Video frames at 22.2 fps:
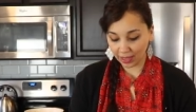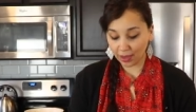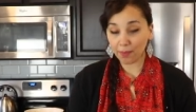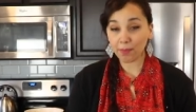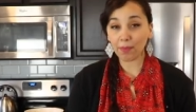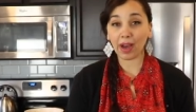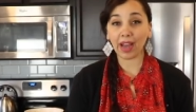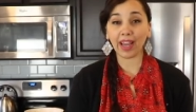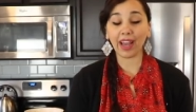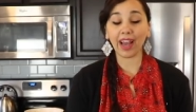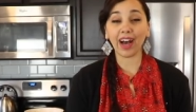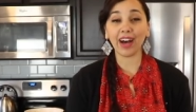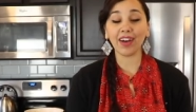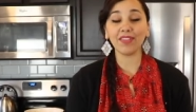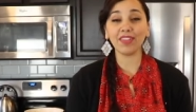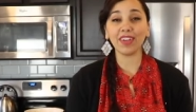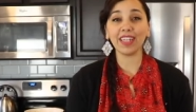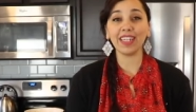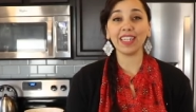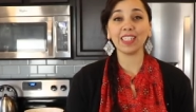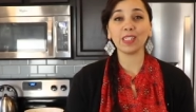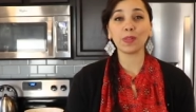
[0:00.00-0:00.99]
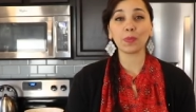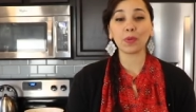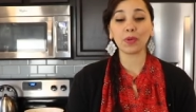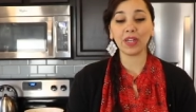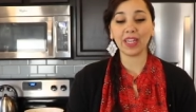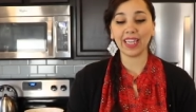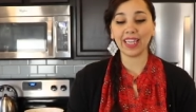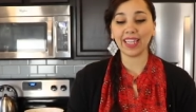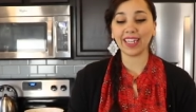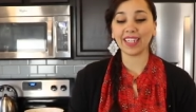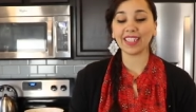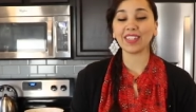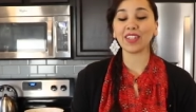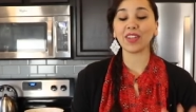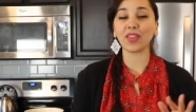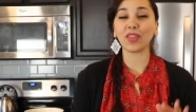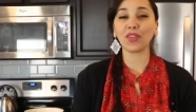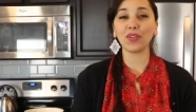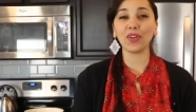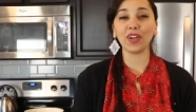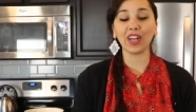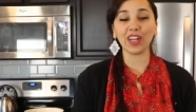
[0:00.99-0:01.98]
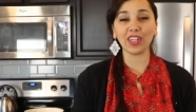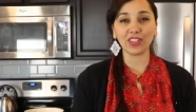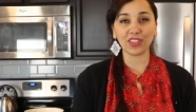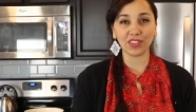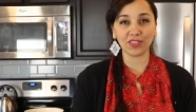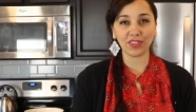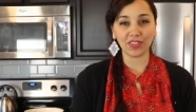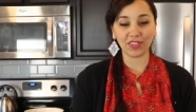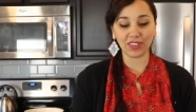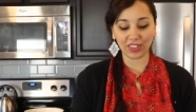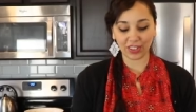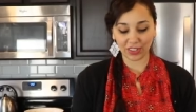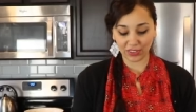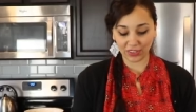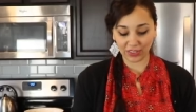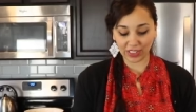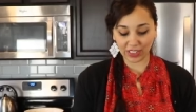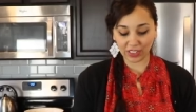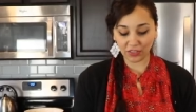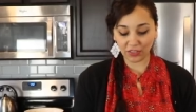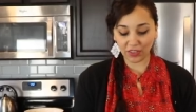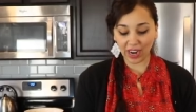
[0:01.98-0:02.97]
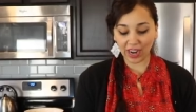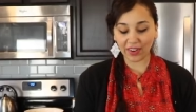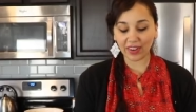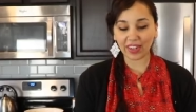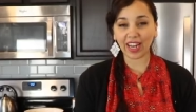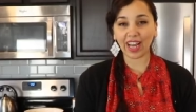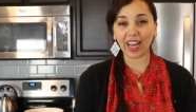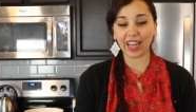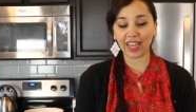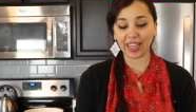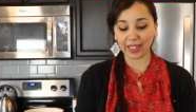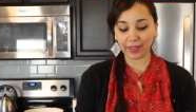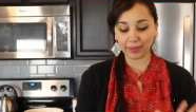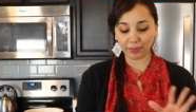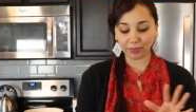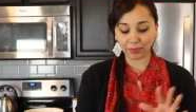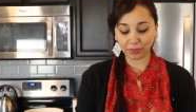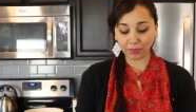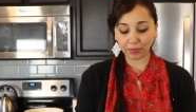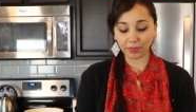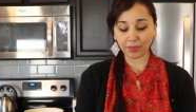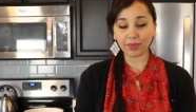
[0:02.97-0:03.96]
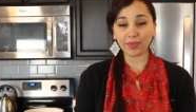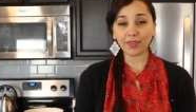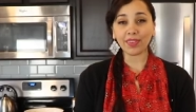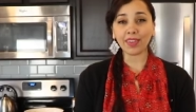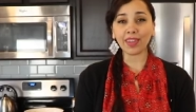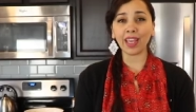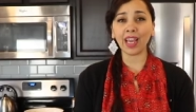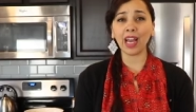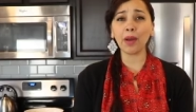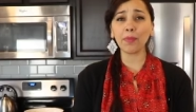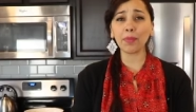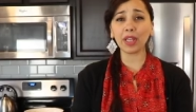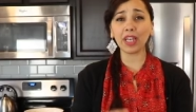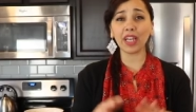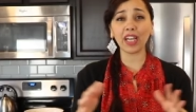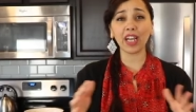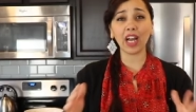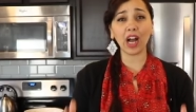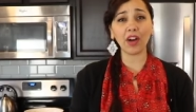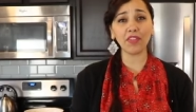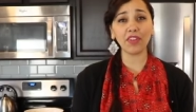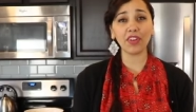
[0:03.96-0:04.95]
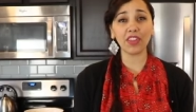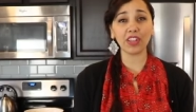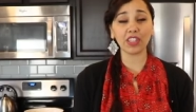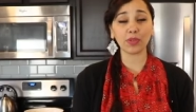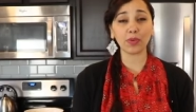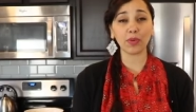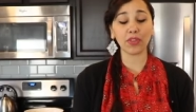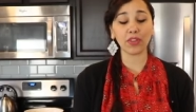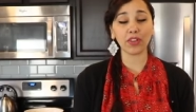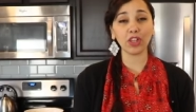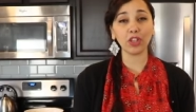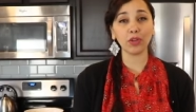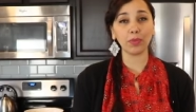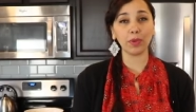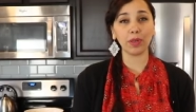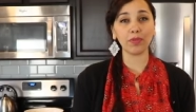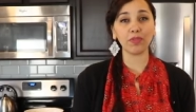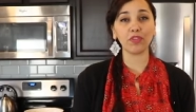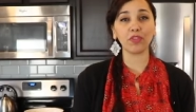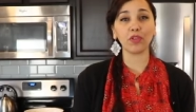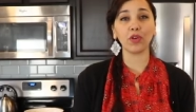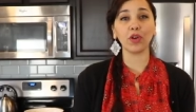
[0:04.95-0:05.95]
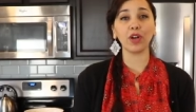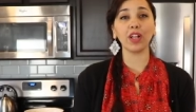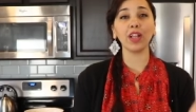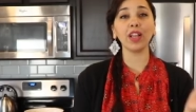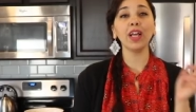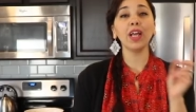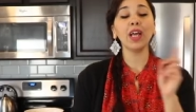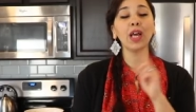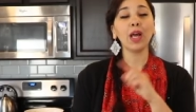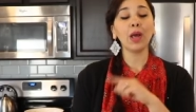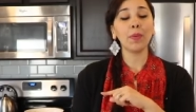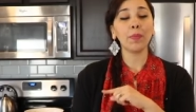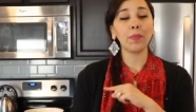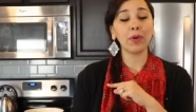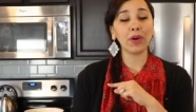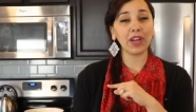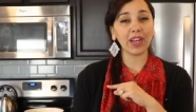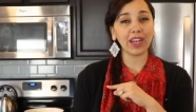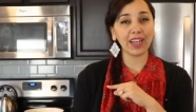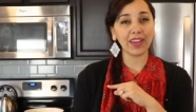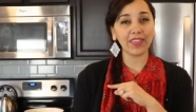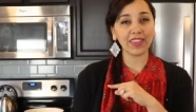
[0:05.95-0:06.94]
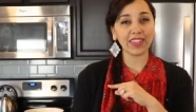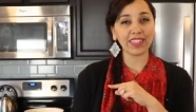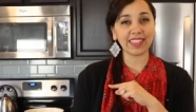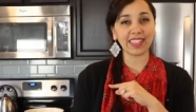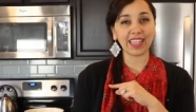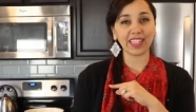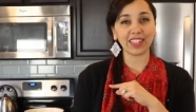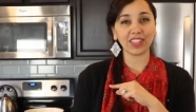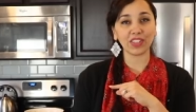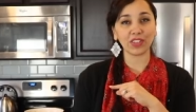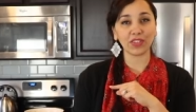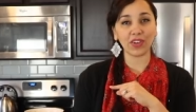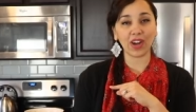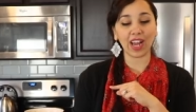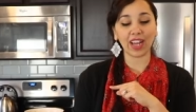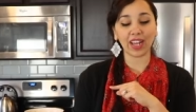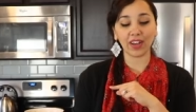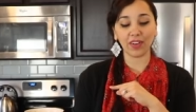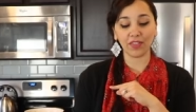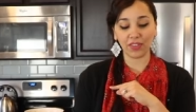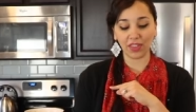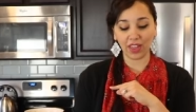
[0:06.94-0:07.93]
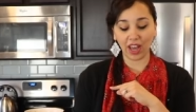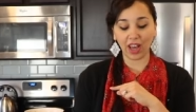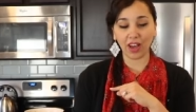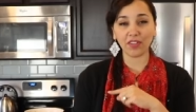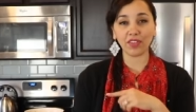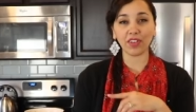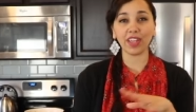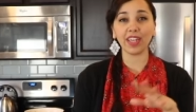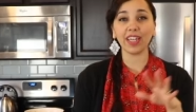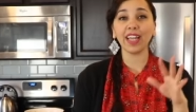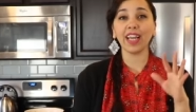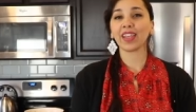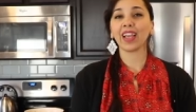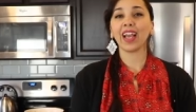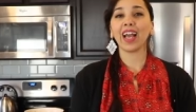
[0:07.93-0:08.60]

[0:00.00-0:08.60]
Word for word: My oven is preheated to three hundred fifty degrees Fahrenheit. I'm going to cover this with aluminum foil, put it in the center rack of the oven.